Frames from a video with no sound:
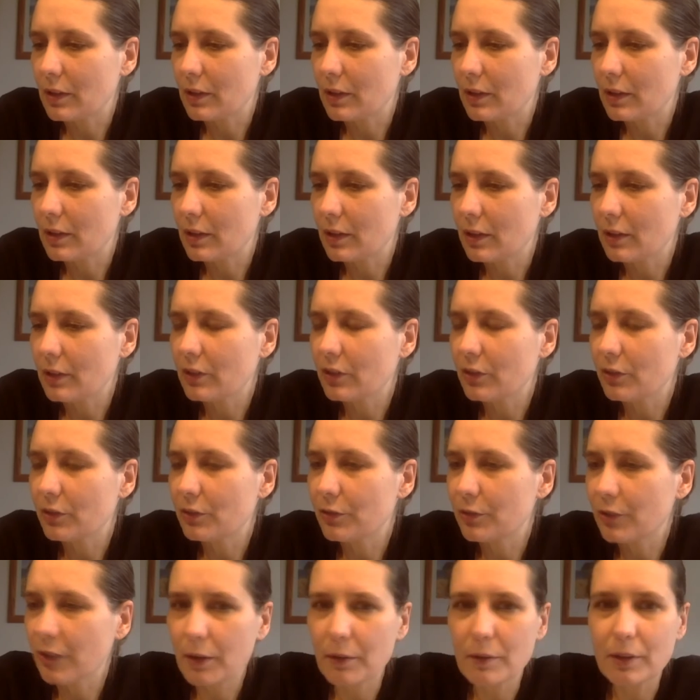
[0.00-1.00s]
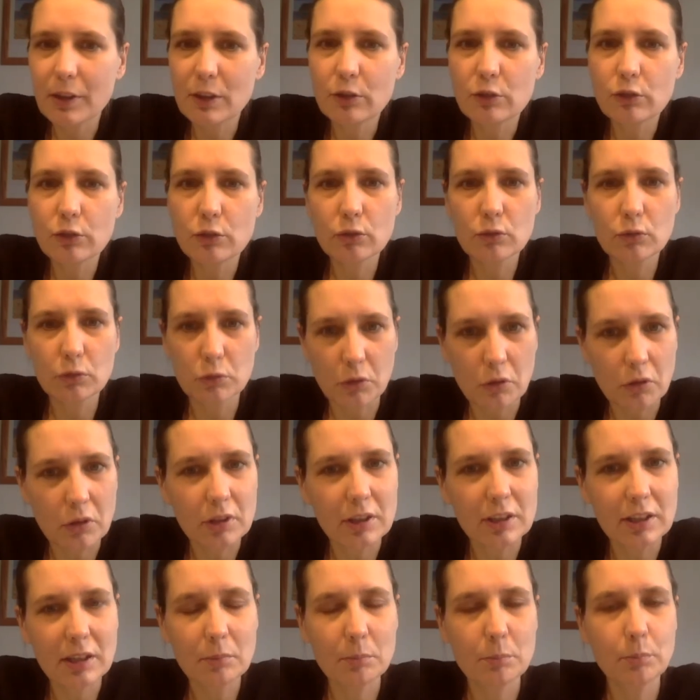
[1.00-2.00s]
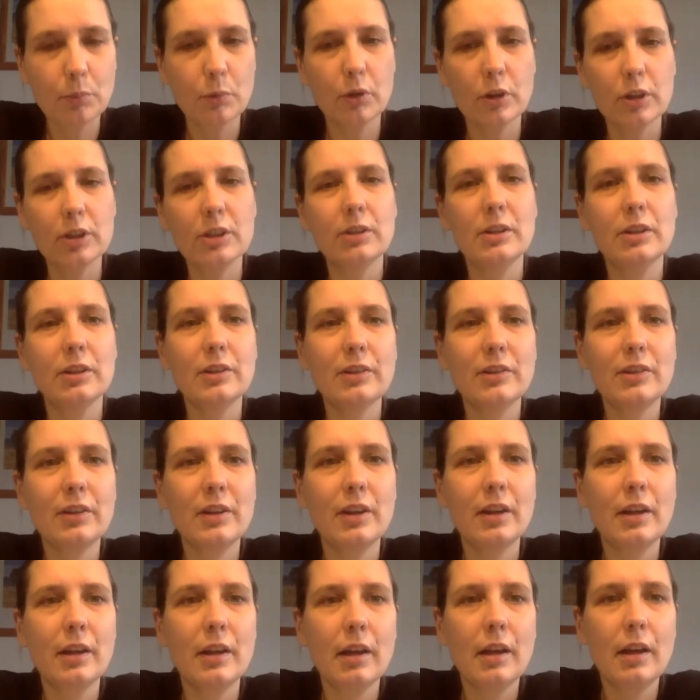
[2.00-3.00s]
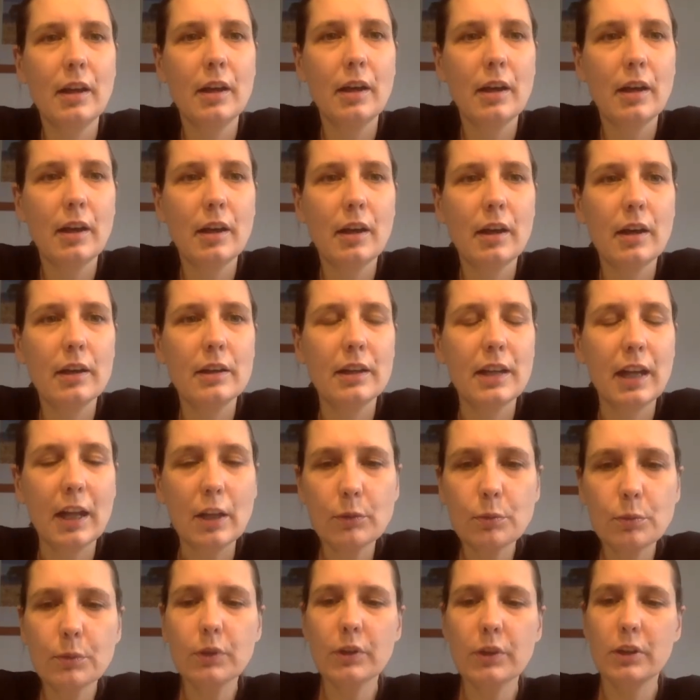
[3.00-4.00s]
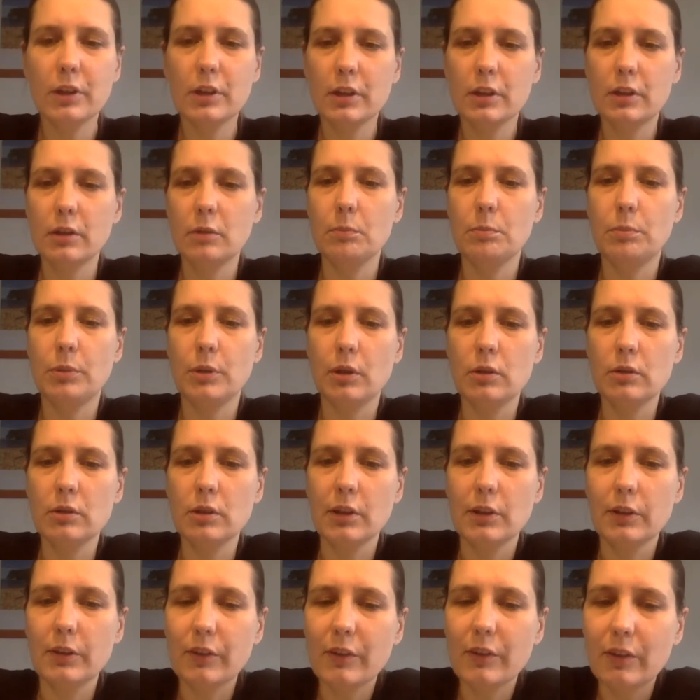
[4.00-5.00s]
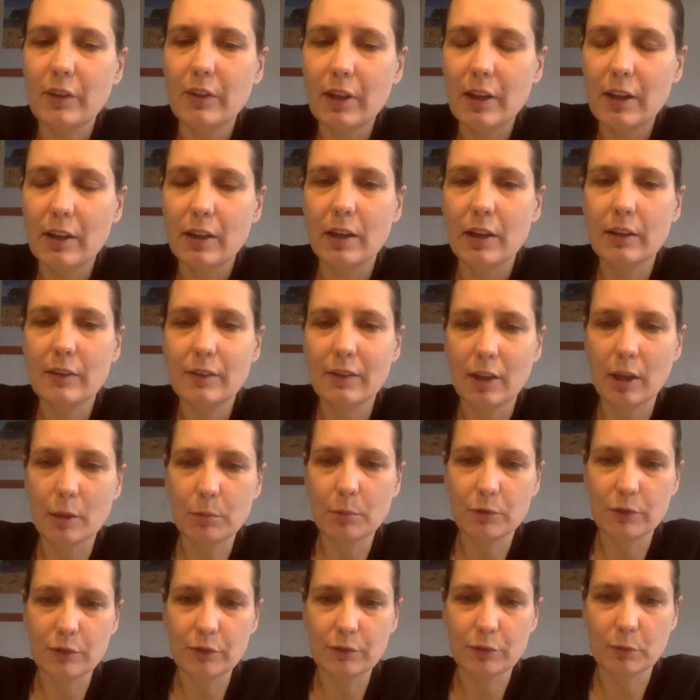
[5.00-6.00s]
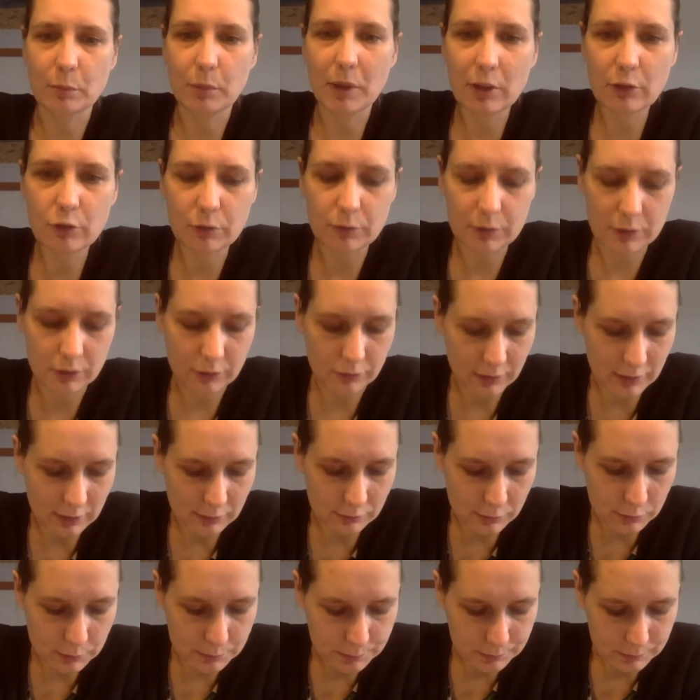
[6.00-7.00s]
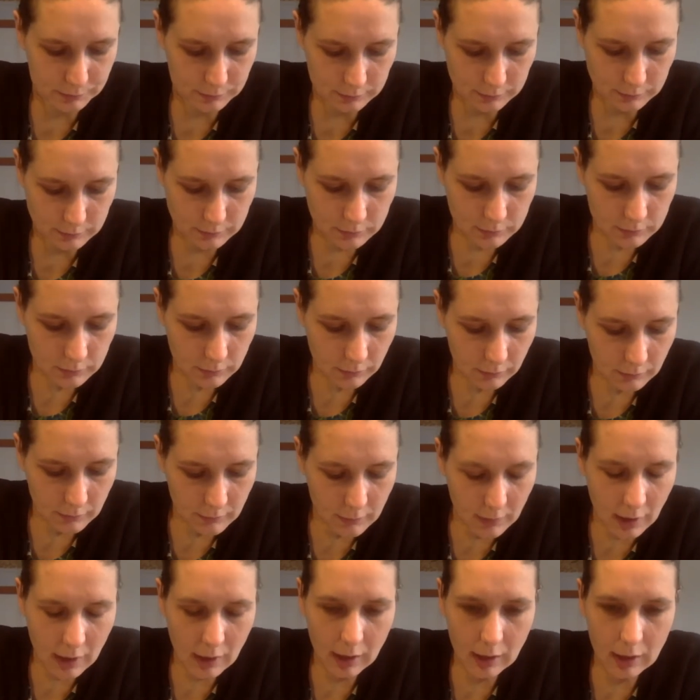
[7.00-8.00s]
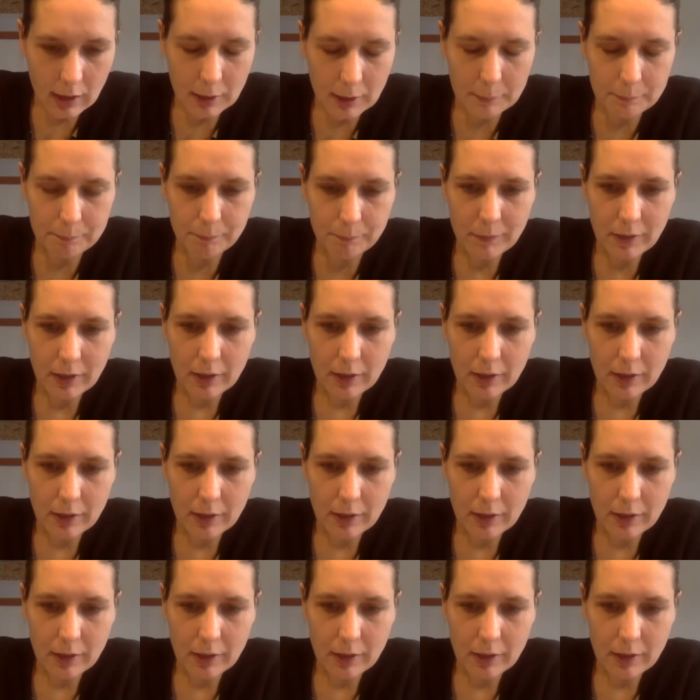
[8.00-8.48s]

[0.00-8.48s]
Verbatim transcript: there is a very strong and important uh, network component in that type of information retrieval, um,